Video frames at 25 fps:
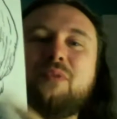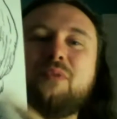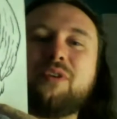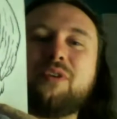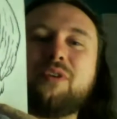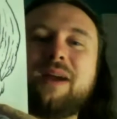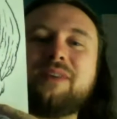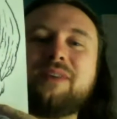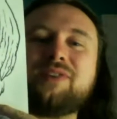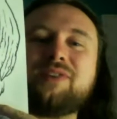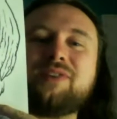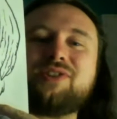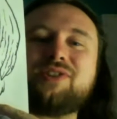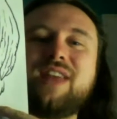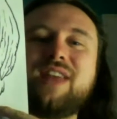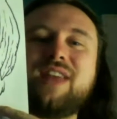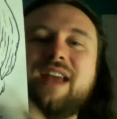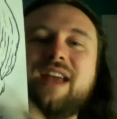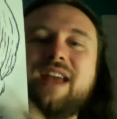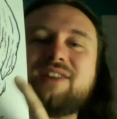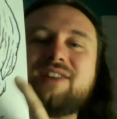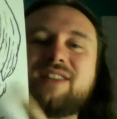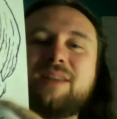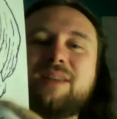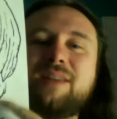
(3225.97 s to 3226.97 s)
around its
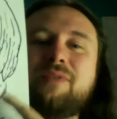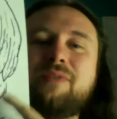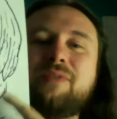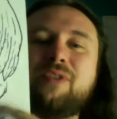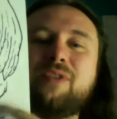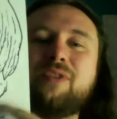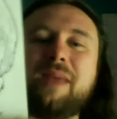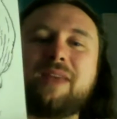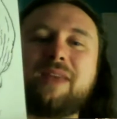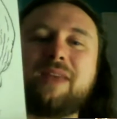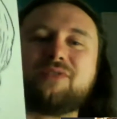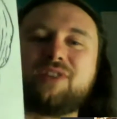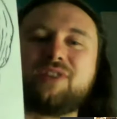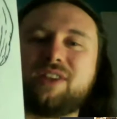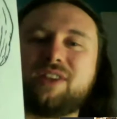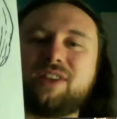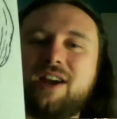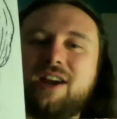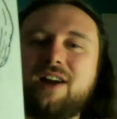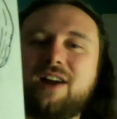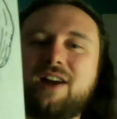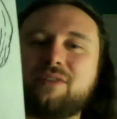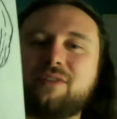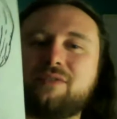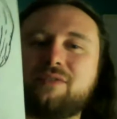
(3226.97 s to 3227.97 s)
neck. Some of you may have seen the
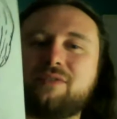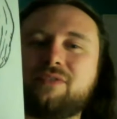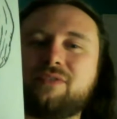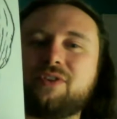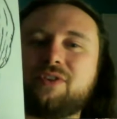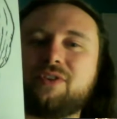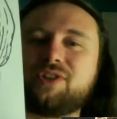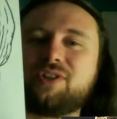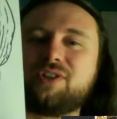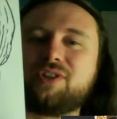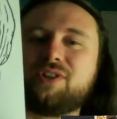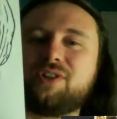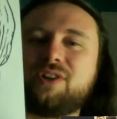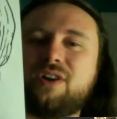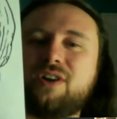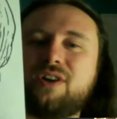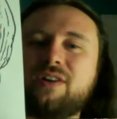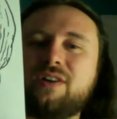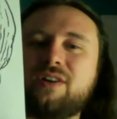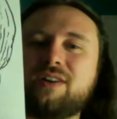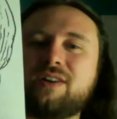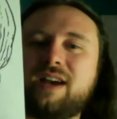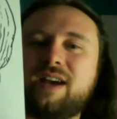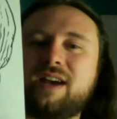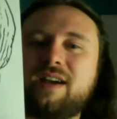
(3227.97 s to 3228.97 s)
colored version
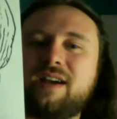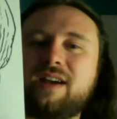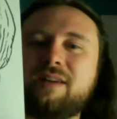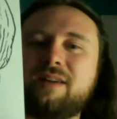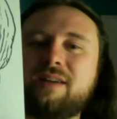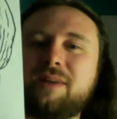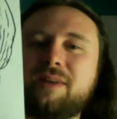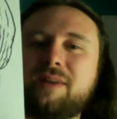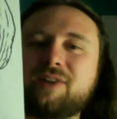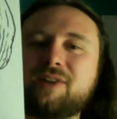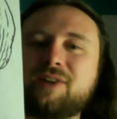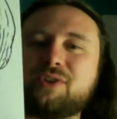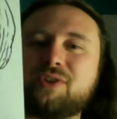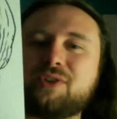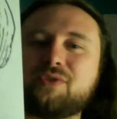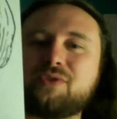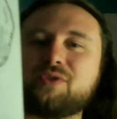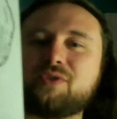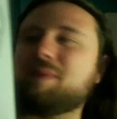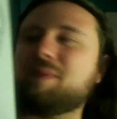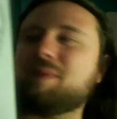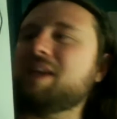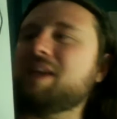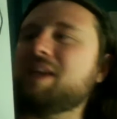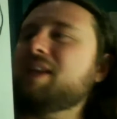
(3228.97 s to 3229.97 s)
on my social
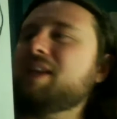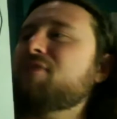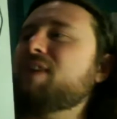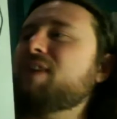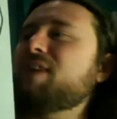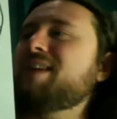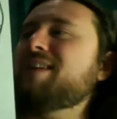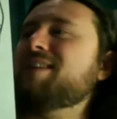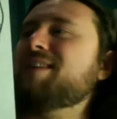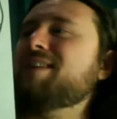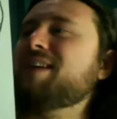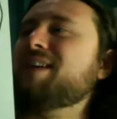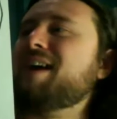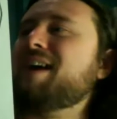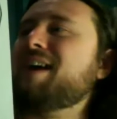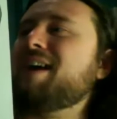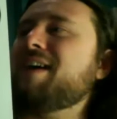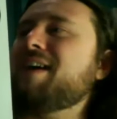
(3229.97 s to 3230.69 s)
media feed.